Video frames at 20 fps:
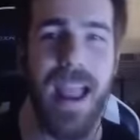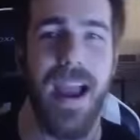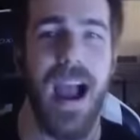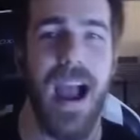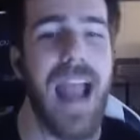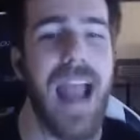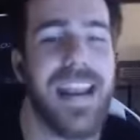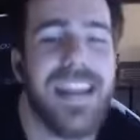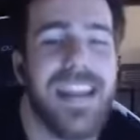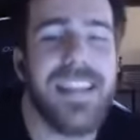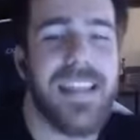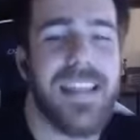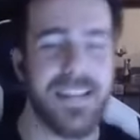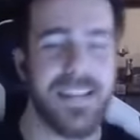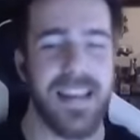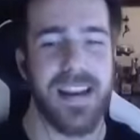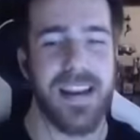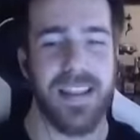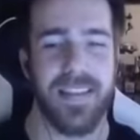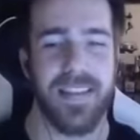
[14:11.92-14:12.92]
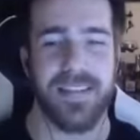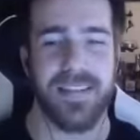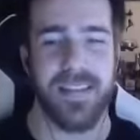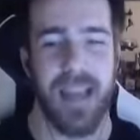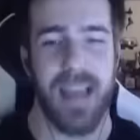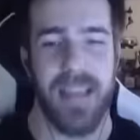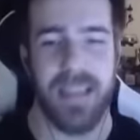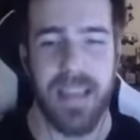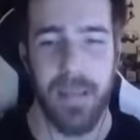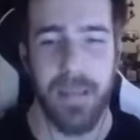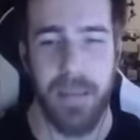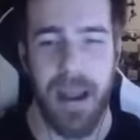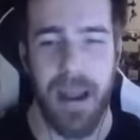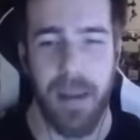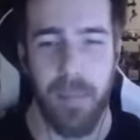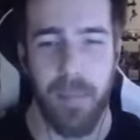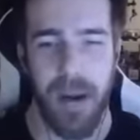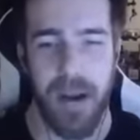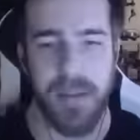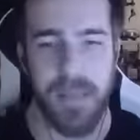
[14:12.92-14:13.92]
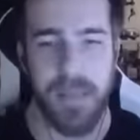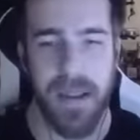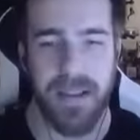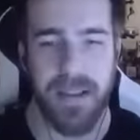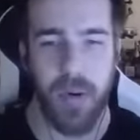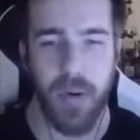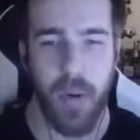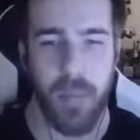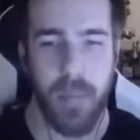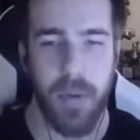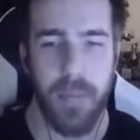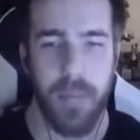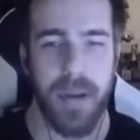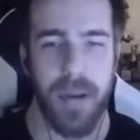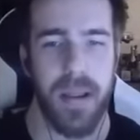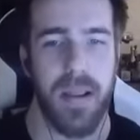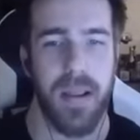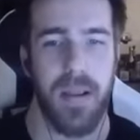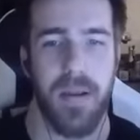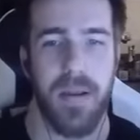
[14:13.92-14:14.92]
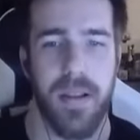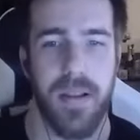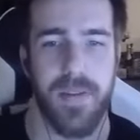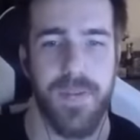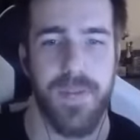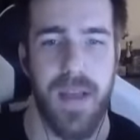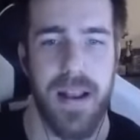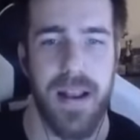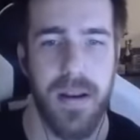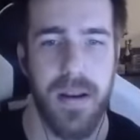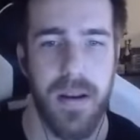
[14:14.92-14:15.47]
I, I need it. this. I need this. I think it might have brought us back to normal, but that's fine.